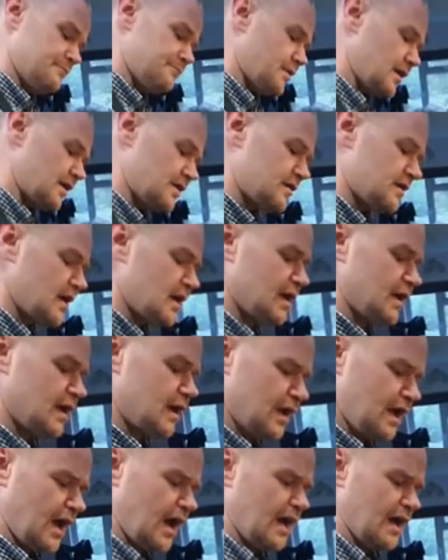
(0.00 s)
but
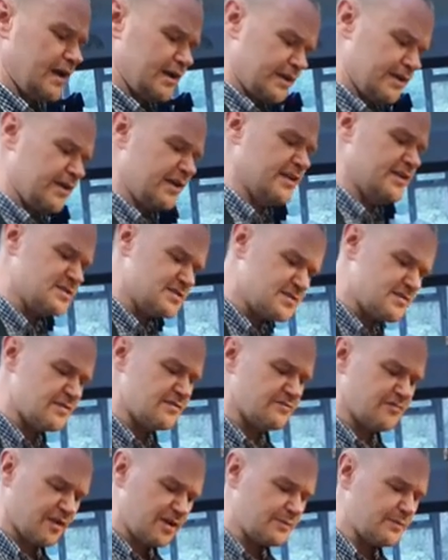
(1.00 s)
it is
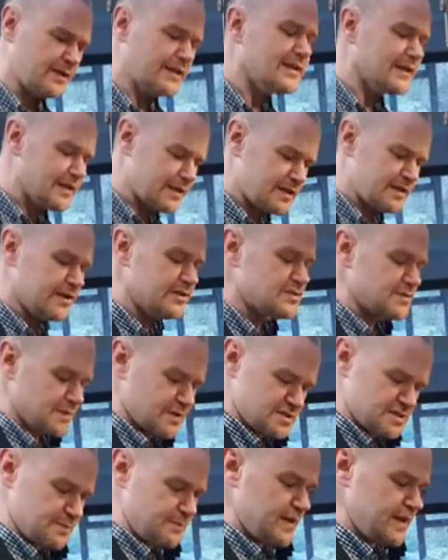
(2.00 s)
fundamentally
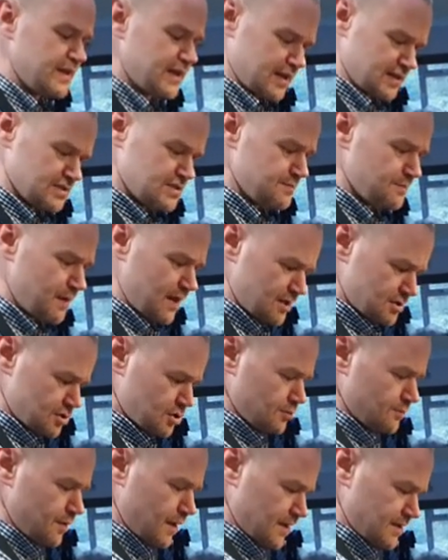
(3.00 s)
it's a peanut and
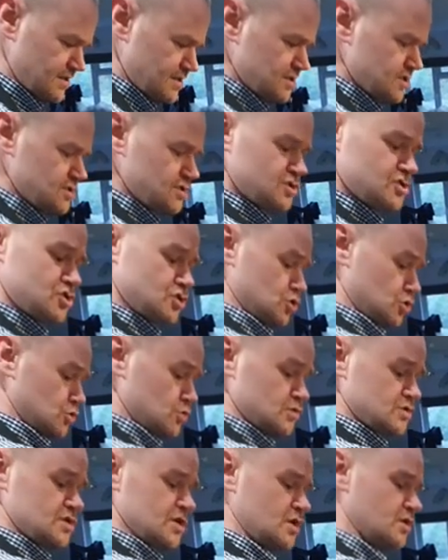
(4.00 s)
tomato based
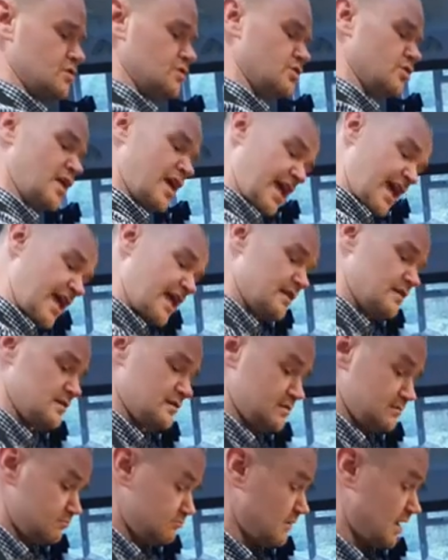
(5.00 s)
stew. So you
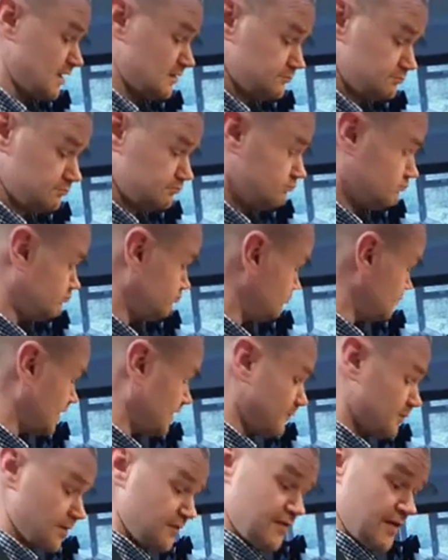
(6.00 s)
can
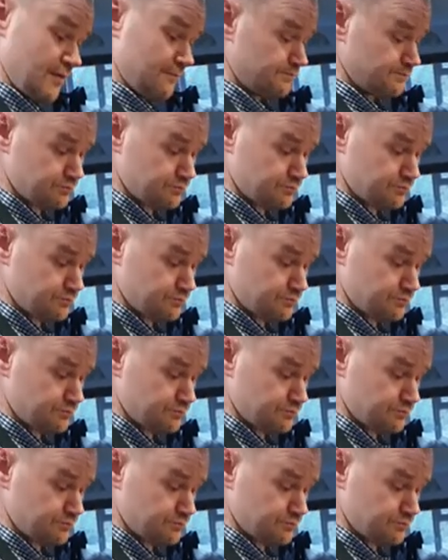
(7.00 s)
leave the beef out